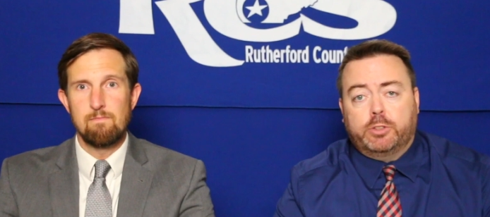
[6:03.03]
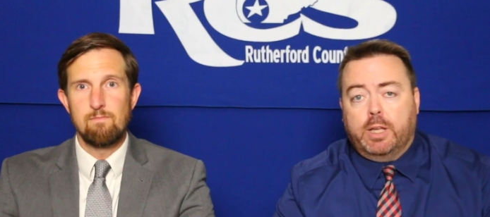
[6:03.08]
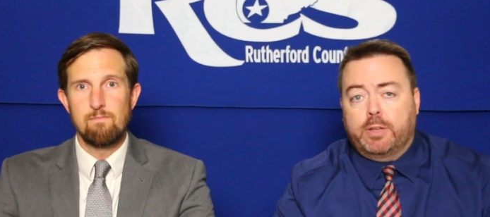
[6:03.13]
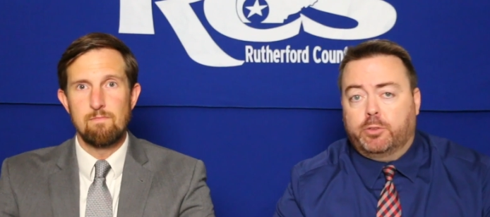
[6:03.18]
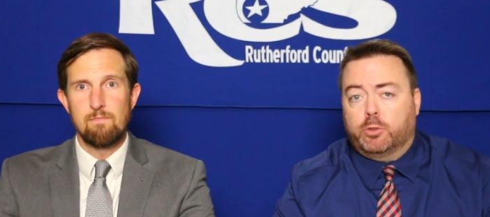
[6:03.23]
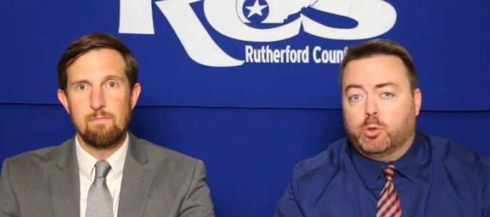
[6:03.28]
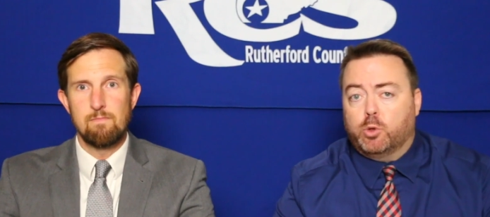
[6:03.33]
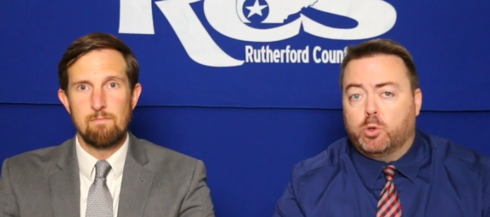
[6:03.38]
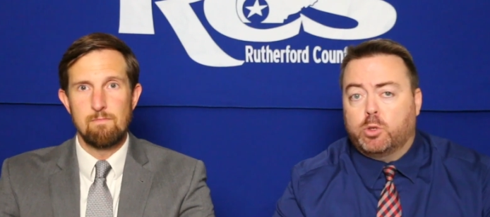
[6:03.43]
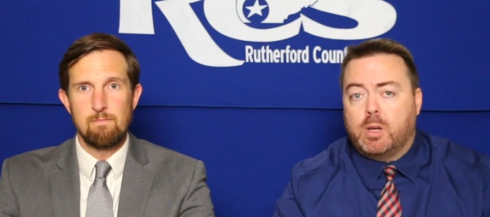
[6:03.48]

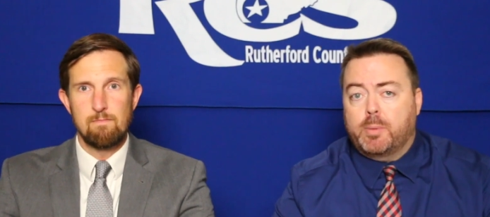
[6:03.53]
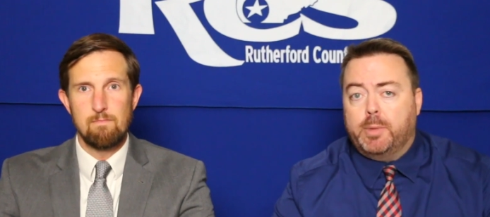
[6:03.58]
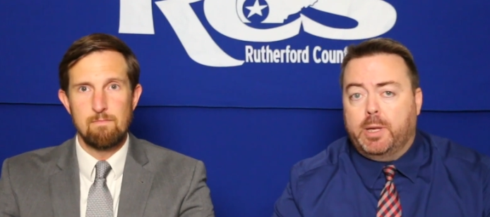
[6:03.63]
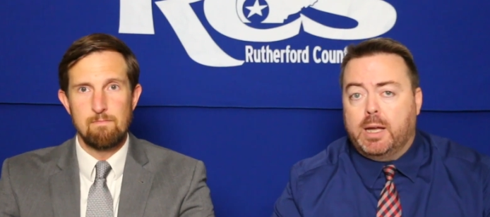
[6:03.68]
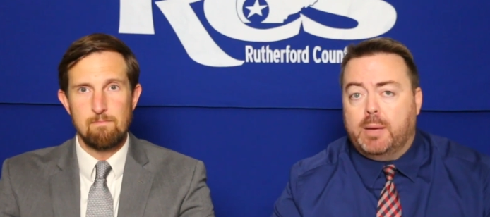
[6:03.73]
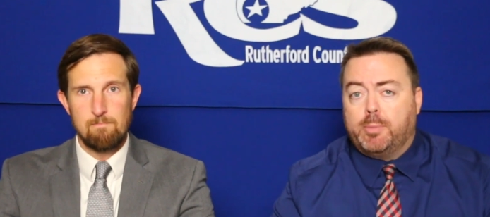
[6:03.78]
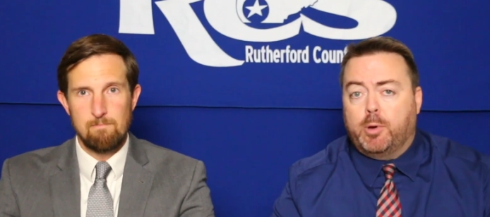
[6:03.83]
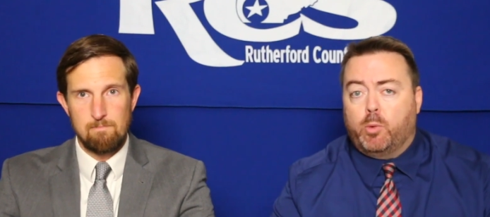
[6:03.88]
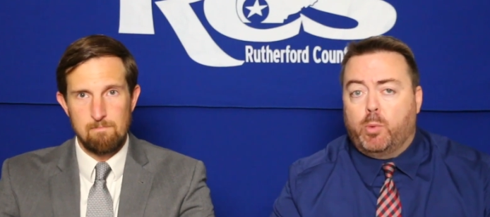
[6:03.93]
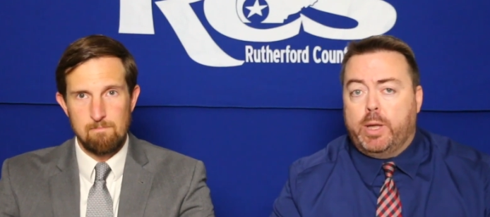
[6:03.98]
Speaker 1: day of school
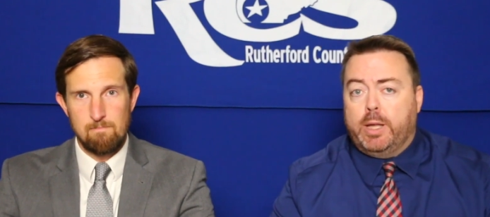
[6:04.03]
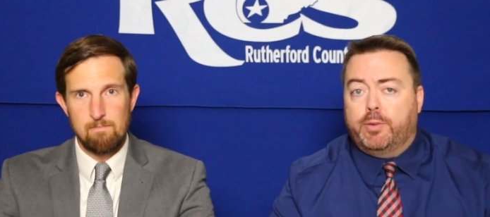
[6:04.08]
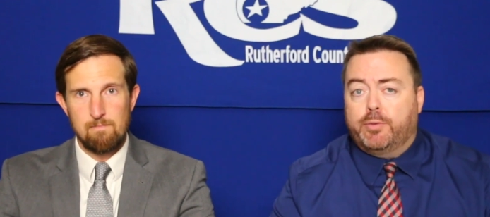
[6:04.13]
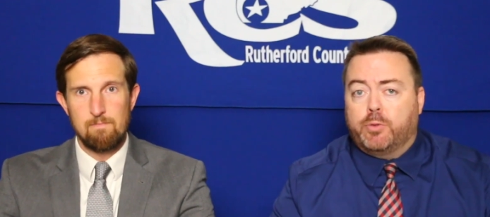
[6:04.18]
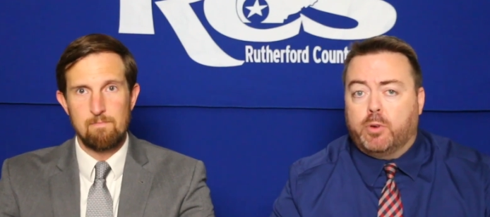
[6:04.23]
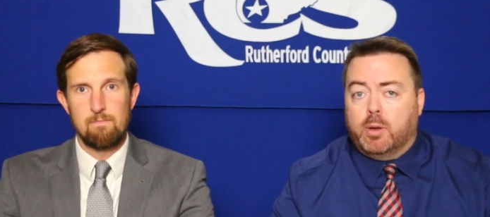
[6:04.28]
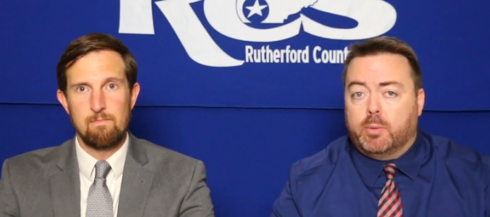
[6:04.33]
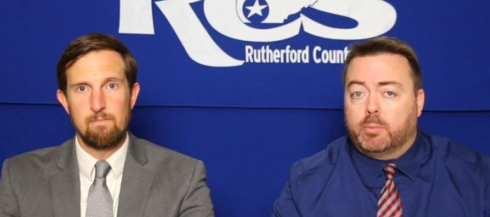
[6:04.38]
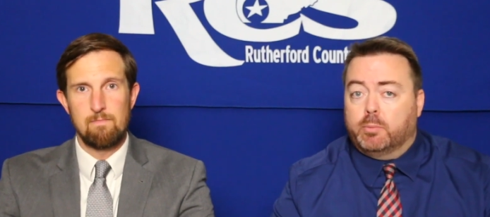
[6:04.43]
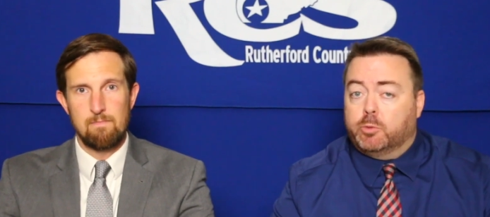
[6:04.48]
coming up a
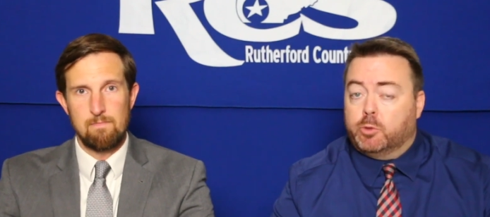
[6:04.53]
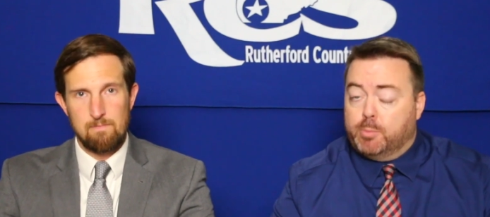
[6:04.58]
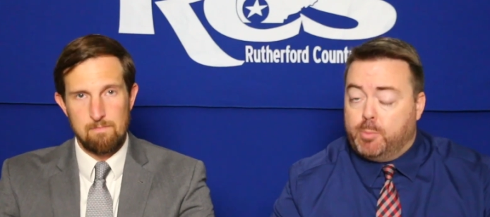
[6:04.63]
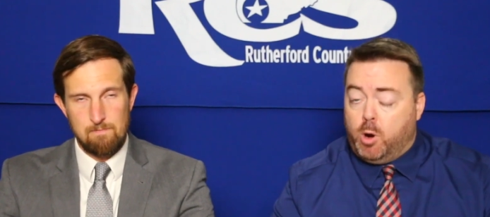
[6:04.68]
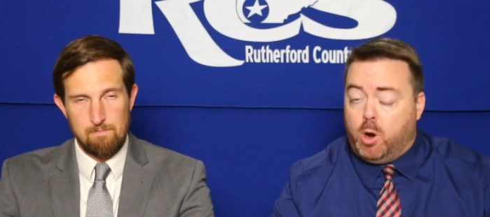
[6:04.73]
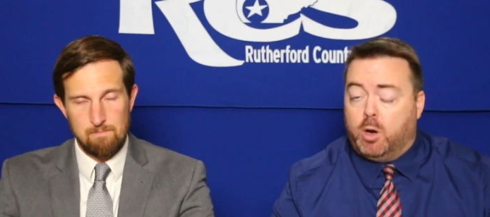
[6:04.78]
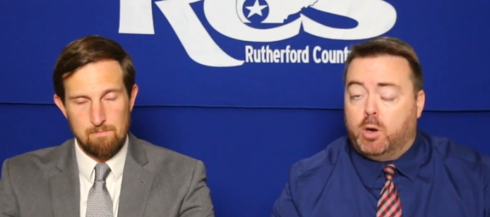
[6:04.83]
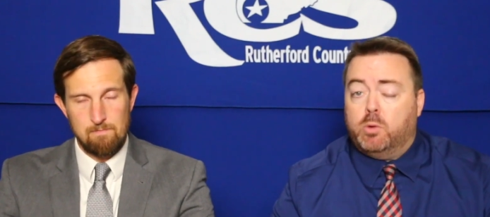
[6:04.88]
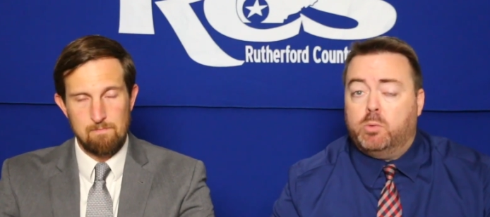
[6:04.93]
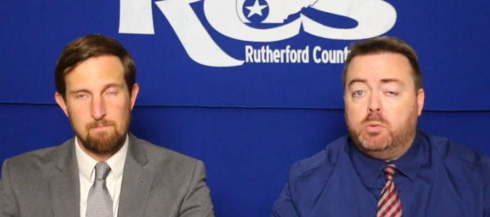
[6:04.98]
week from
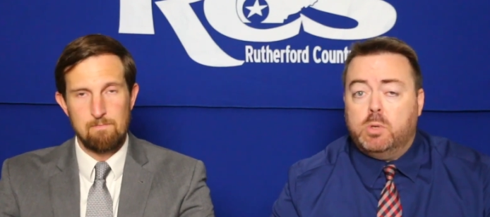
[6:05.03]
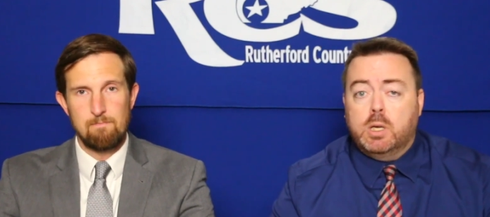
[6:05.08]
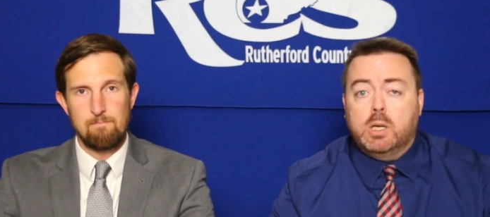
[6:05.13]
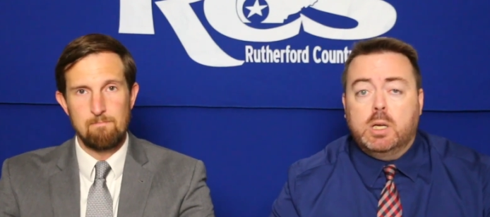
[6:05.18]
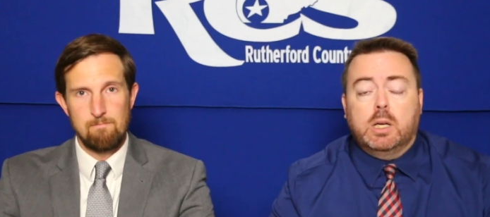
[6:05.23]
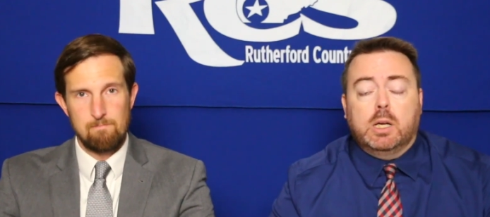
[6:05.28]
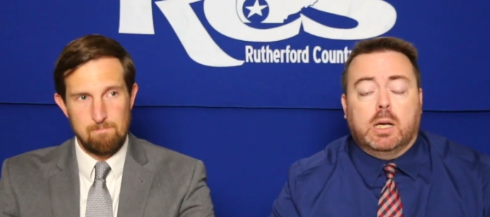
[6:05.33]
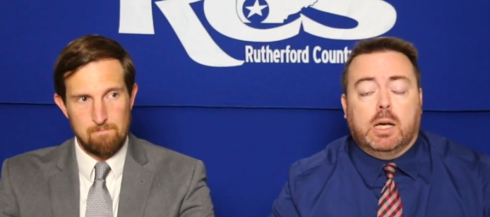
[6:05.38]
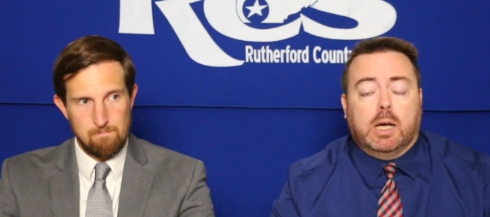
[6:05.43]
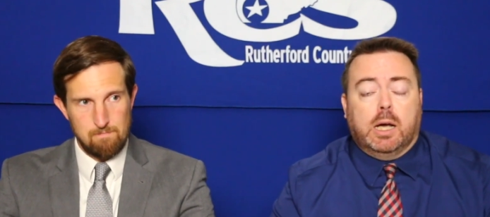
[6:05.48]
tomorrow.
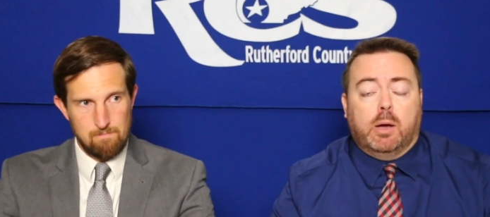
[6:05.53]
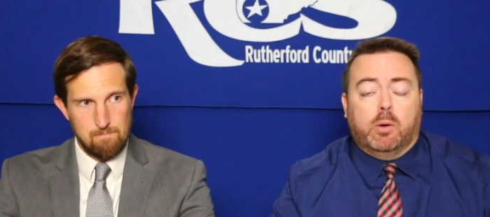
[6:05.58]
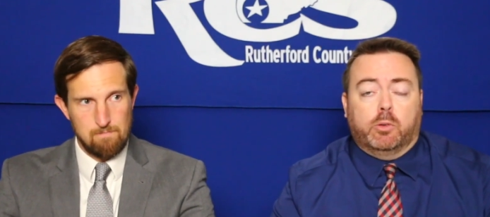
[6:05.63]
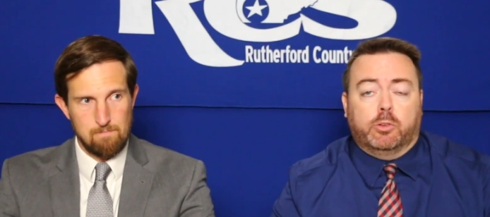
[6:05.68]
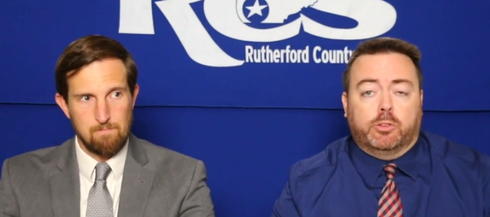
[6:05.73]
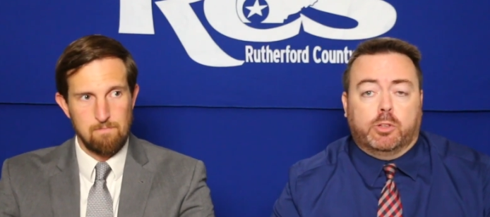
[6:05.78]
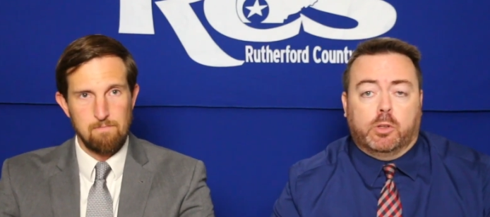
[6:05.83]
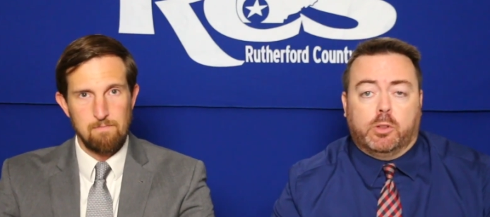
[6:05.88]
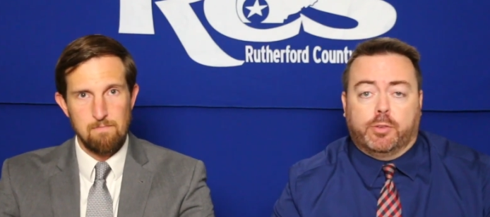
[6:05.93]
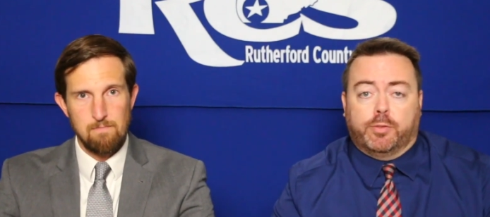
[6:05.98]

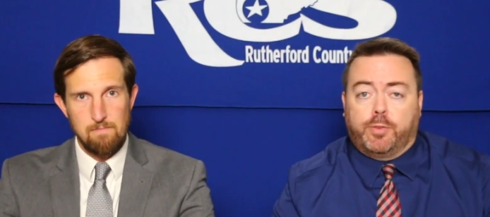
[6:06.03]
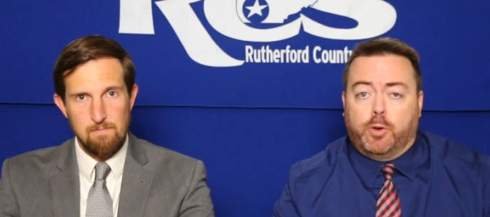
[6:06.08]
Uh, so the